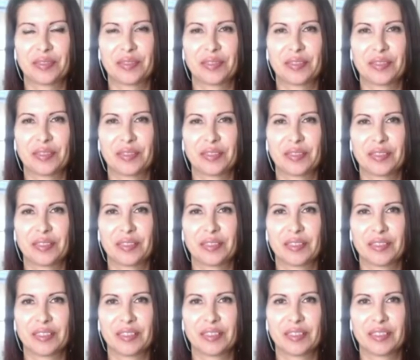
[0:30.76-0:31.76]

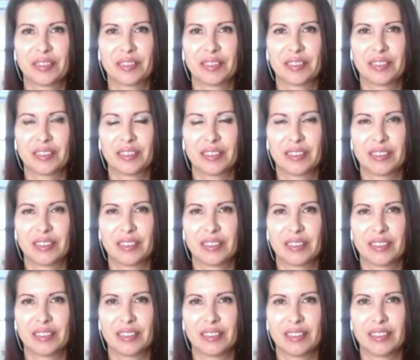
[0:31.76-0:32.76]

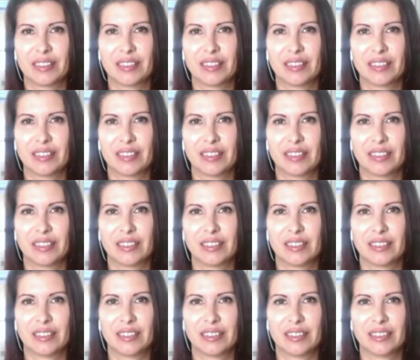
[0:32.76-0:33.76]

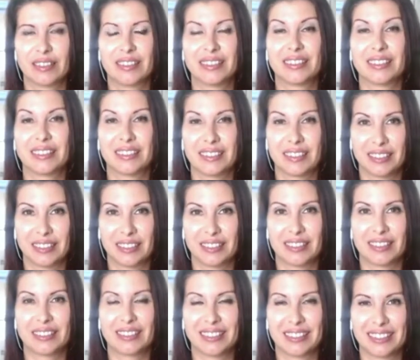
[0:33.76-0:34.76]

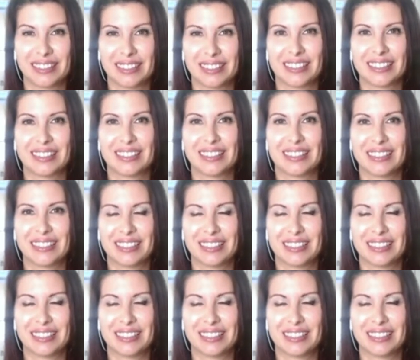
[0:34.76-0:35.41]
[no speech]